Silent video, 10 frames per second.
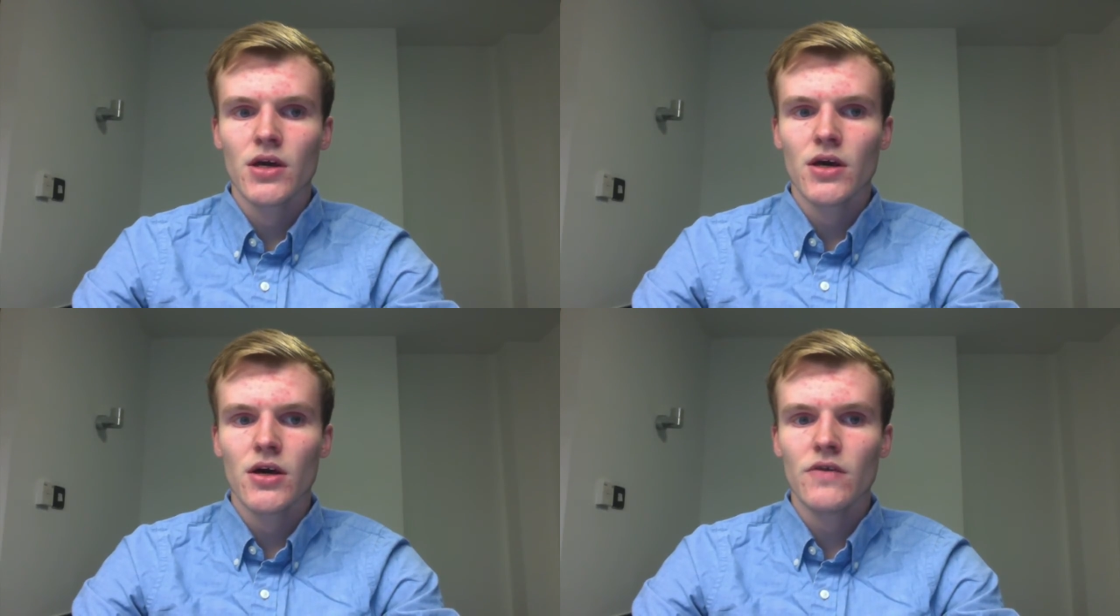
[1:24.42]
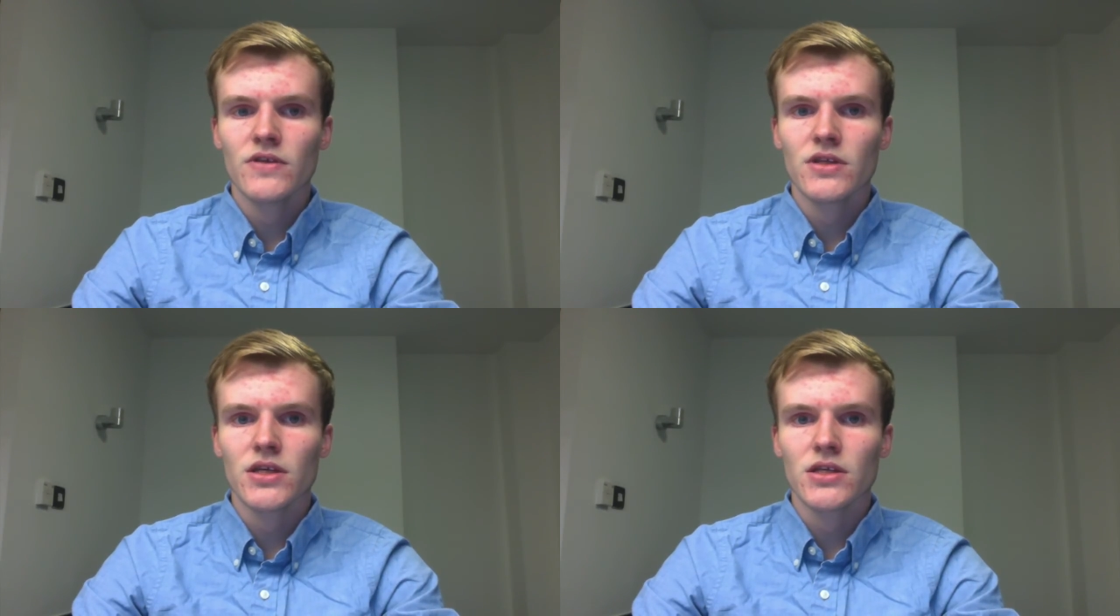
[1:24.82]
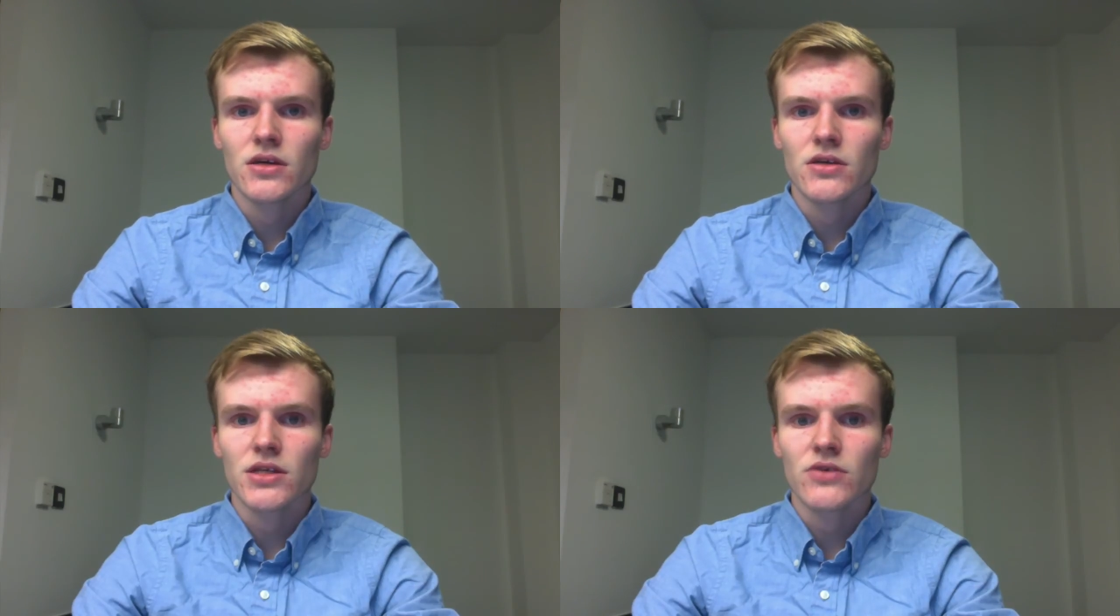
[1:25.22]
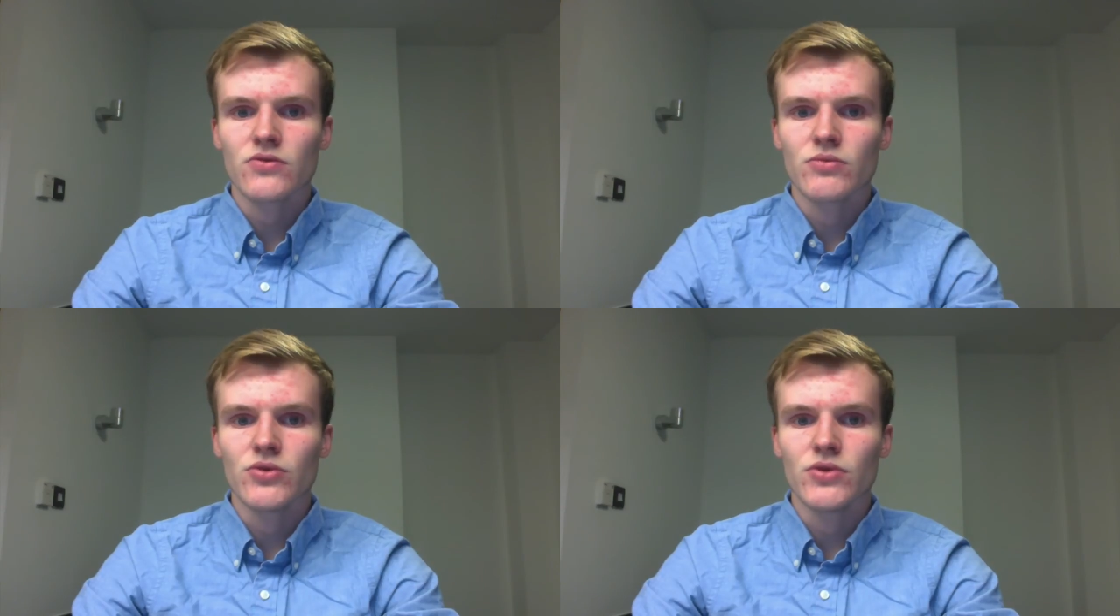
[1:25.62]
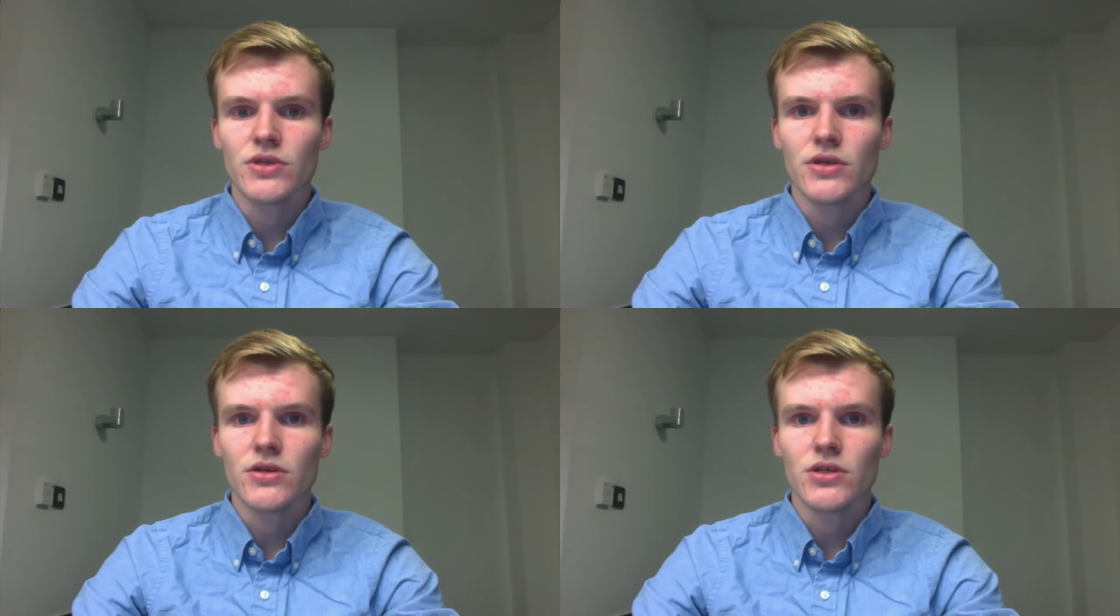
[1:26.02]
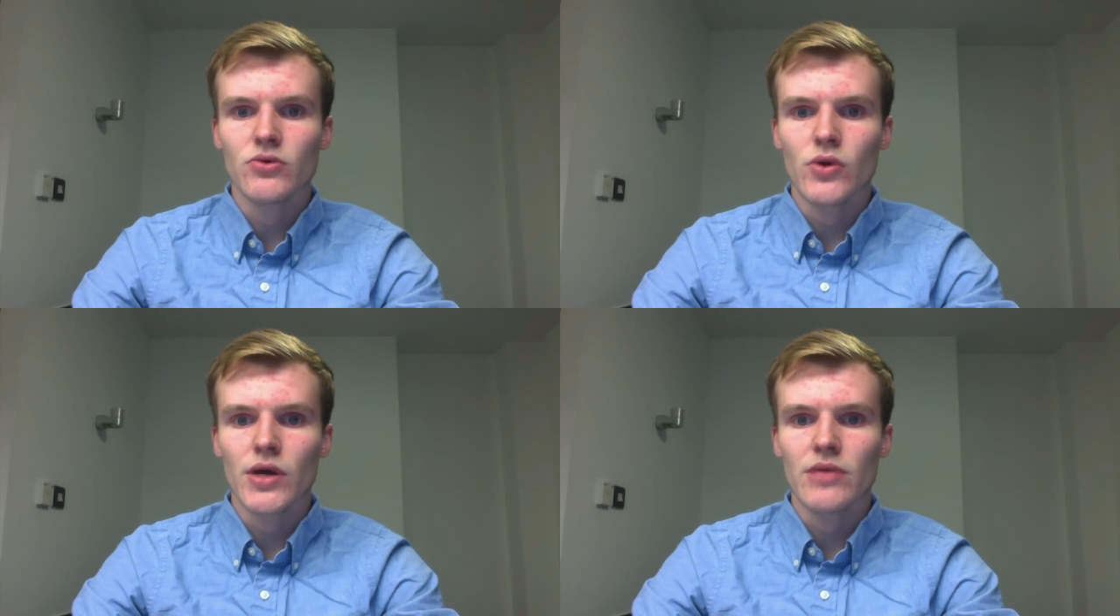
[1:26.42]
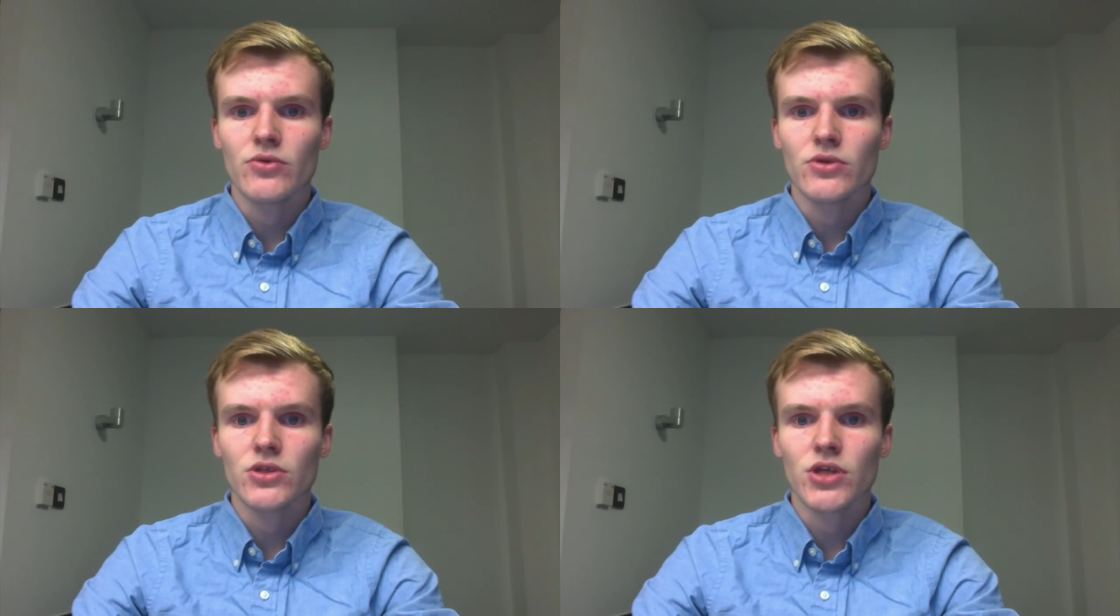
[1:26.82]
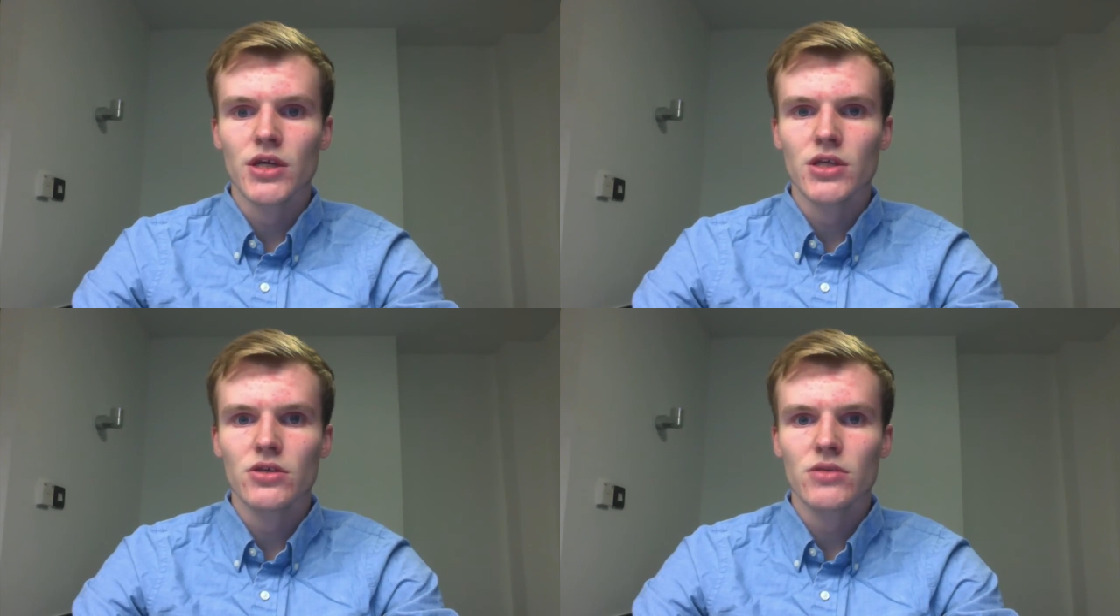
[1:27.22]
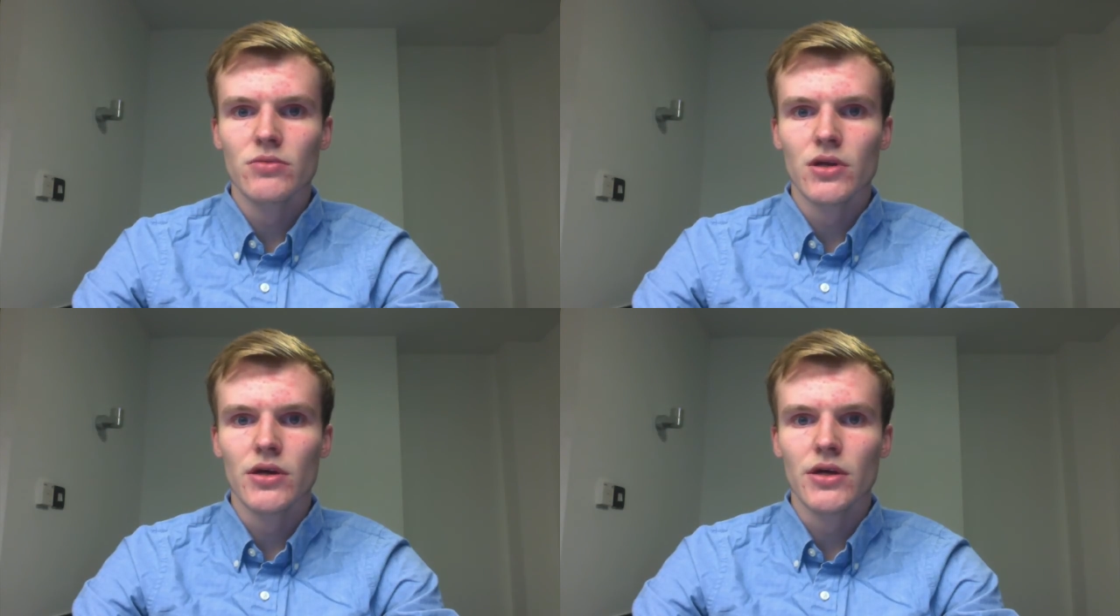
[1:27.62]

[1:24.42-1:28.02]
After this, our sales were boosted, so we were able to change our supplier